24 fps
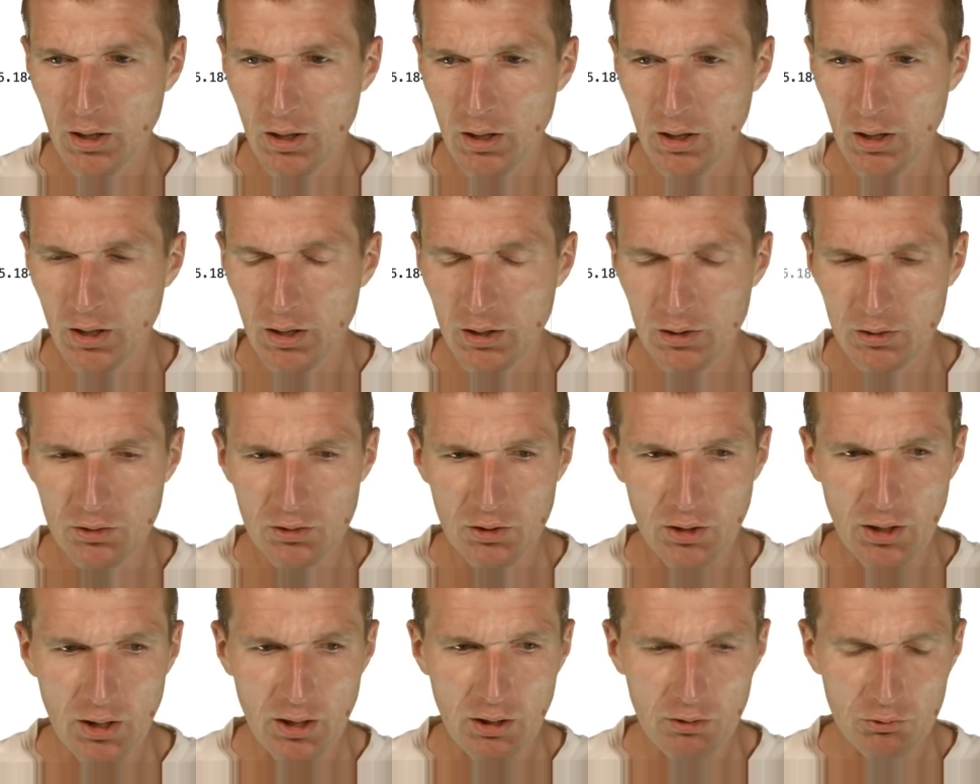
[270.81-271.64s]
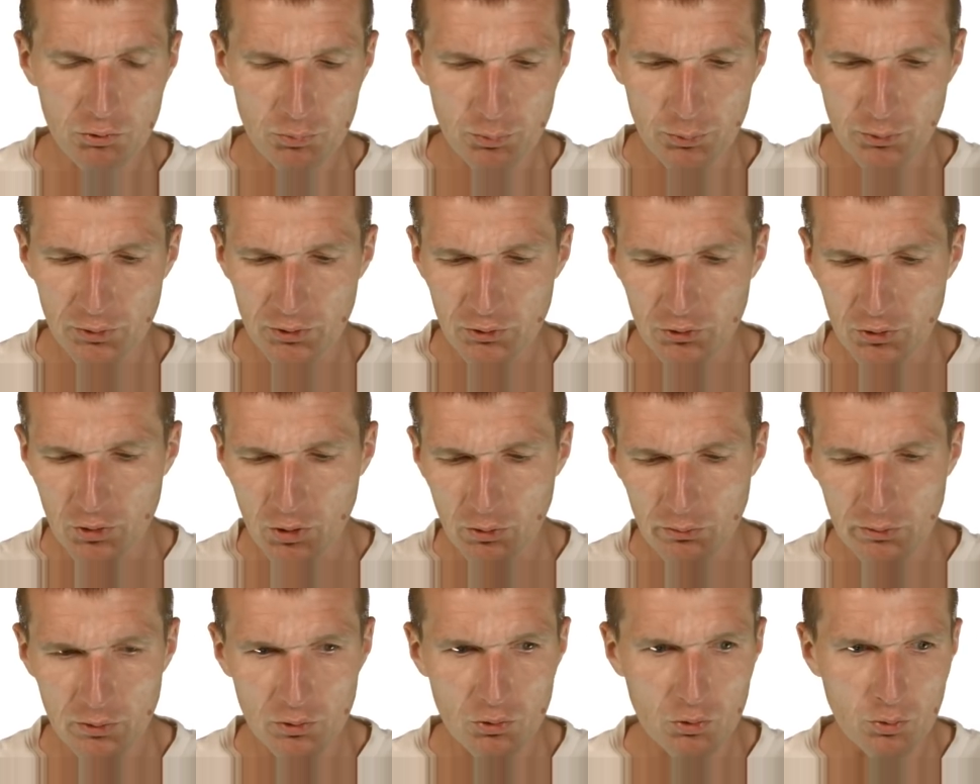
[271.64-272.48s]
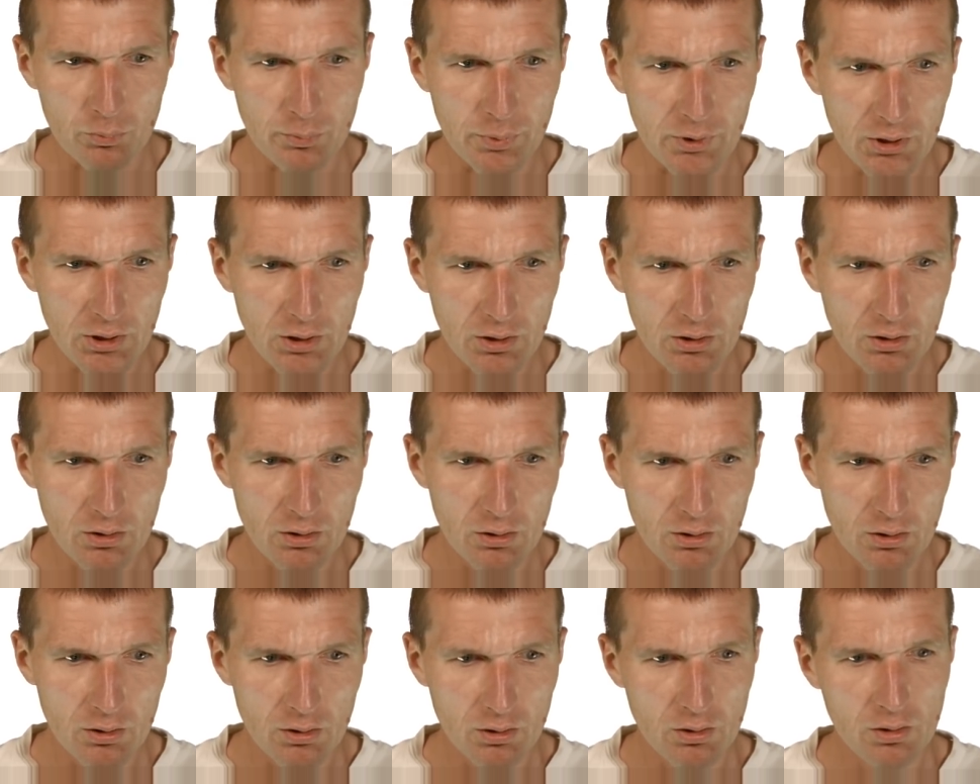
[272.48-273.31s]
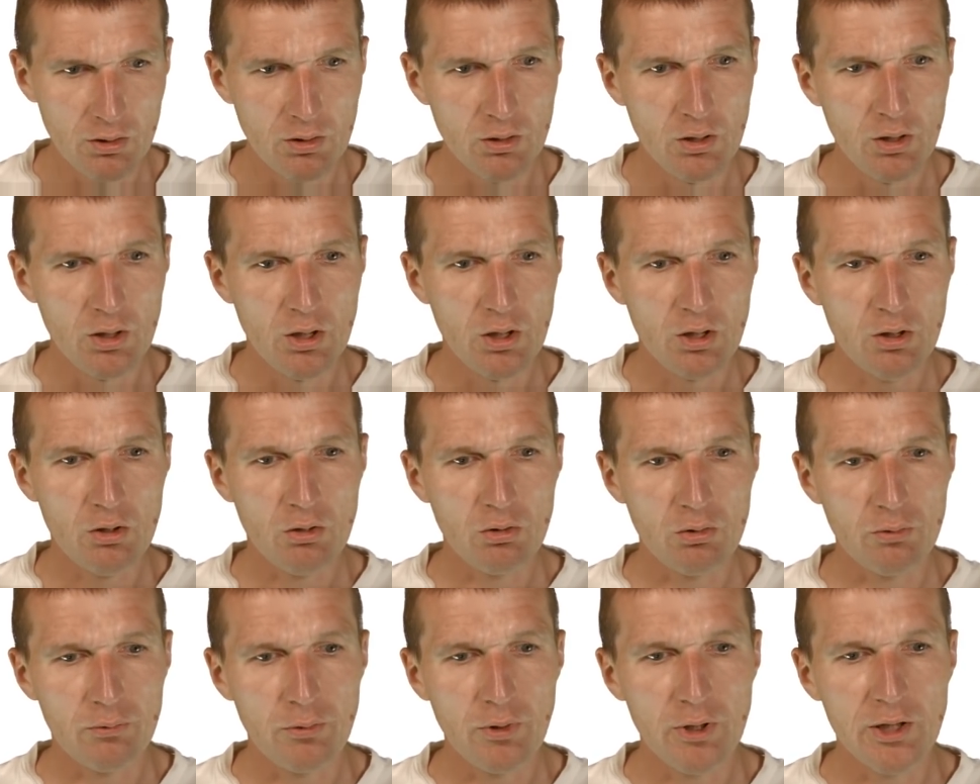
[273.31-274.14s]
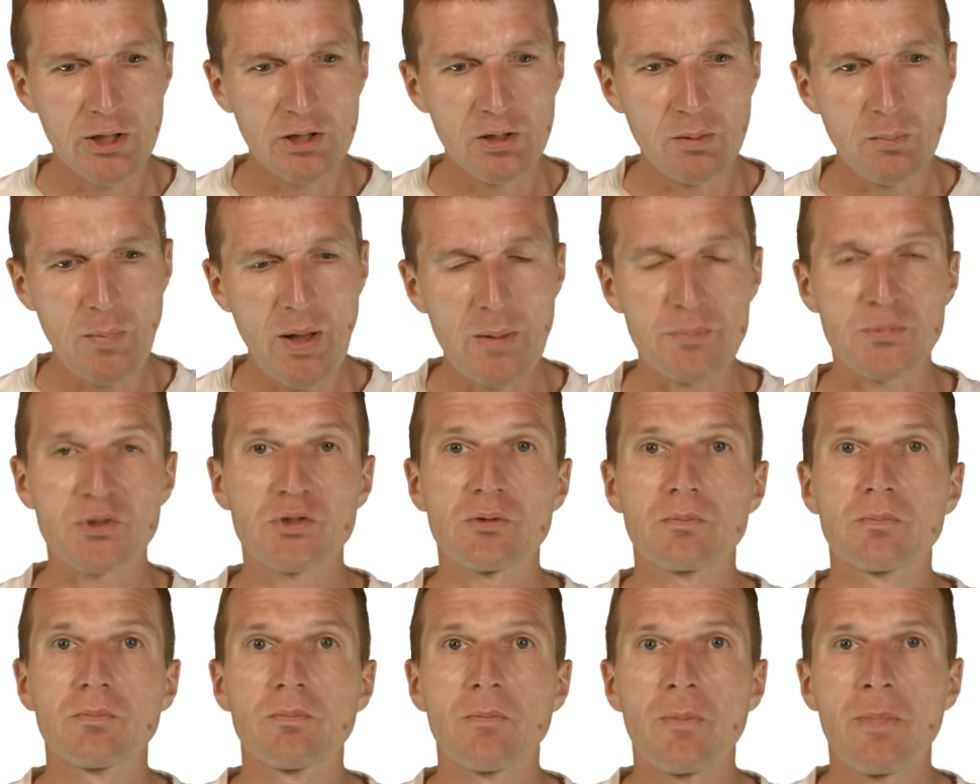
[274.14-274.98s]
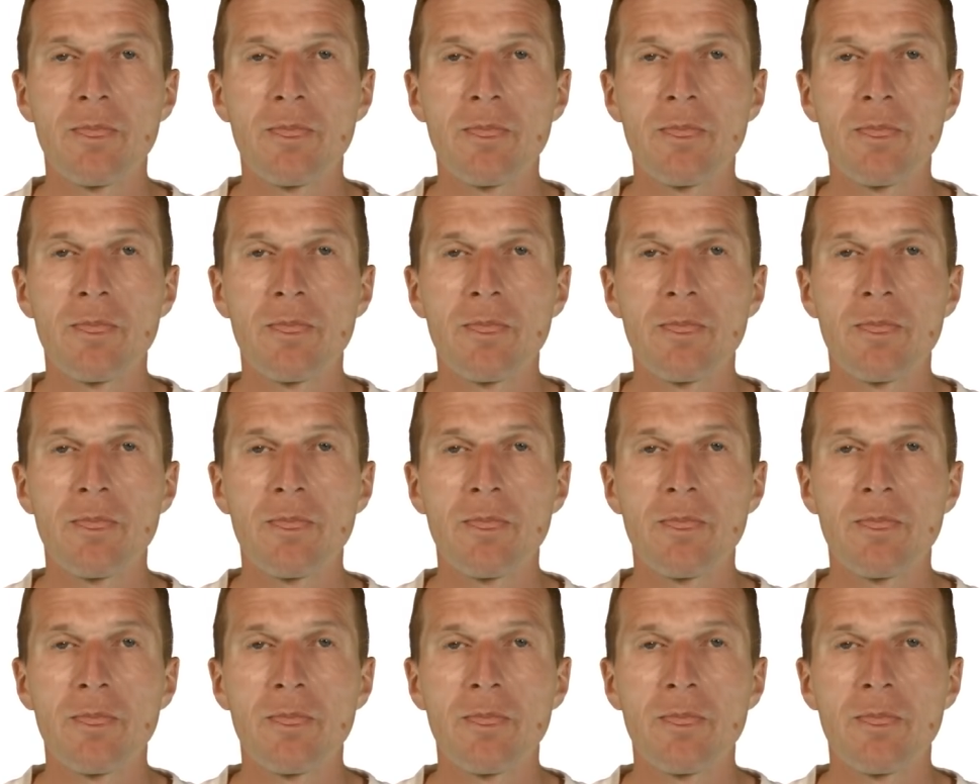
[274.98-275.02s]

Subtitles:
And the output is going to be configured in maps.